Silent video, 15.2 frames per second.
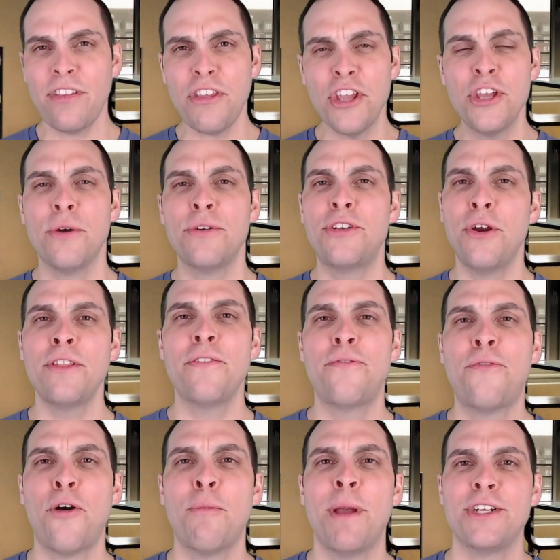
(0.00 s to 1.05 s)
you know during the
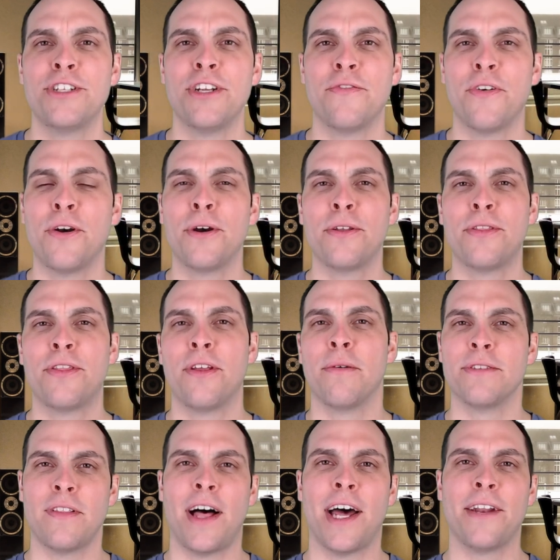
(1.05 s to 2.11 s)
formation of Earth there
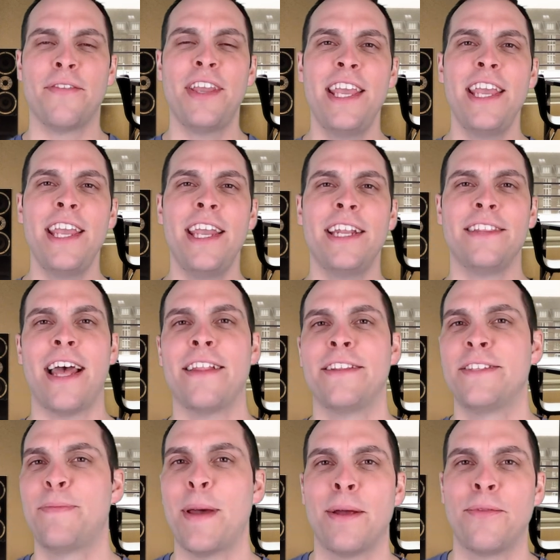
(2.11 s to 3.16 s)
was a lot of heat and that
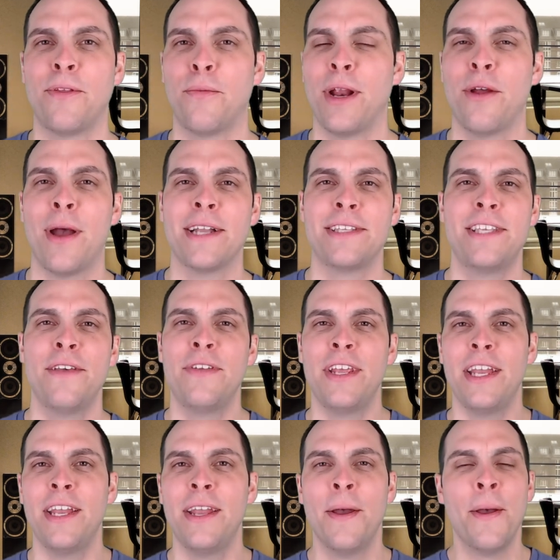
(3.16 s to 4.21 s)
sped up the
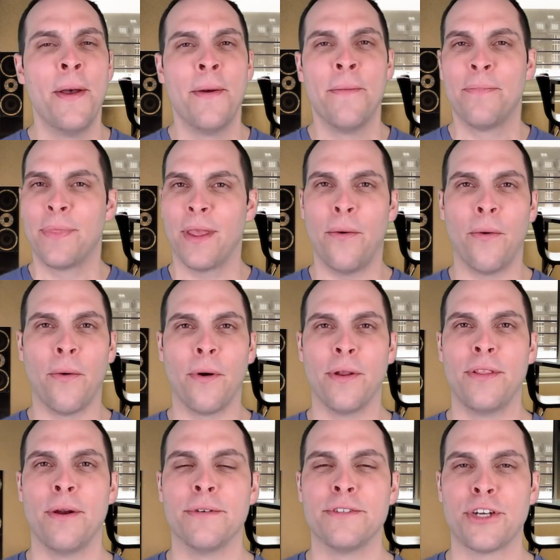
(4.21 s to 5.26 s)
radioactivity or
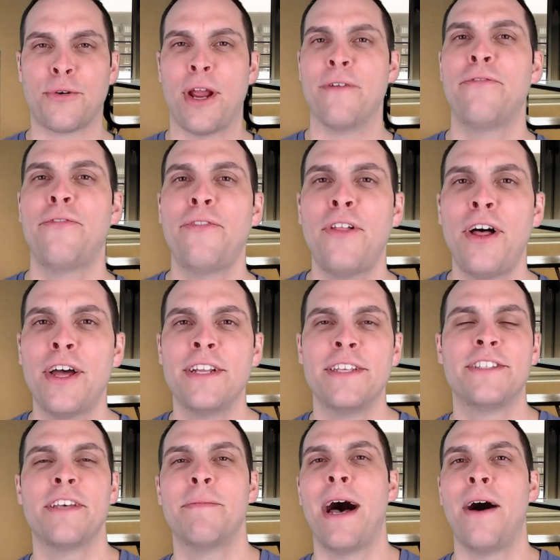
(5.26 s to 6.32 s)
there was a great flood and
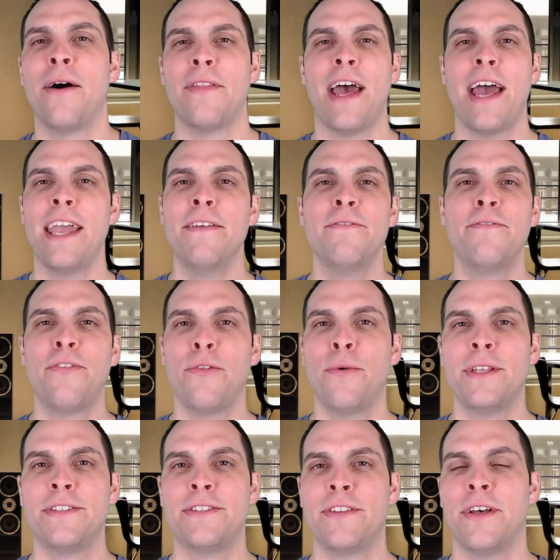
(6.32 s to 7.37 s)
somehow that
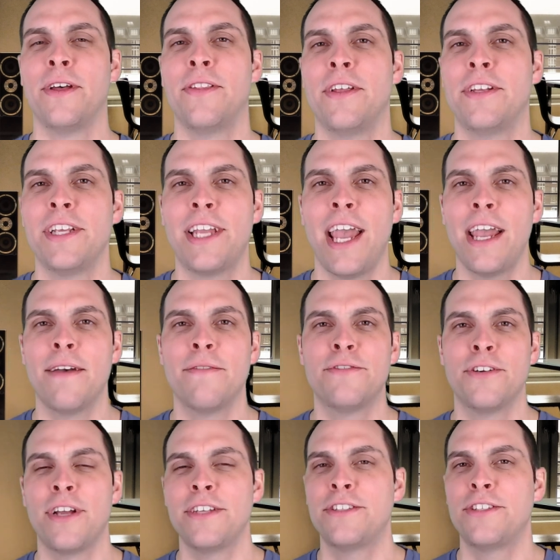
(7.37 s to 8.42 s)
influenced the, the decay of
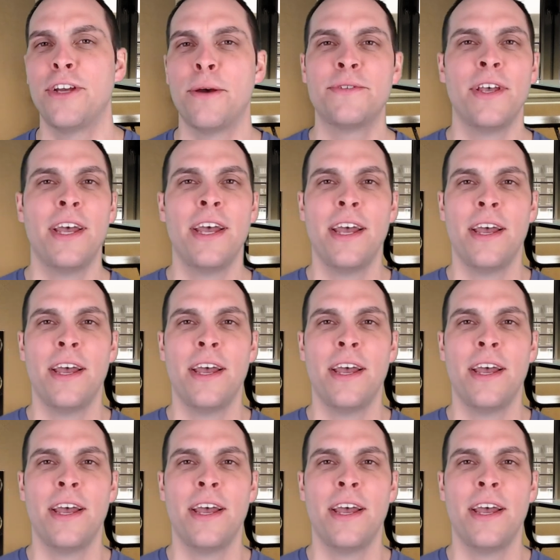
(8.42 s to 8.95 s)
certain isotopes.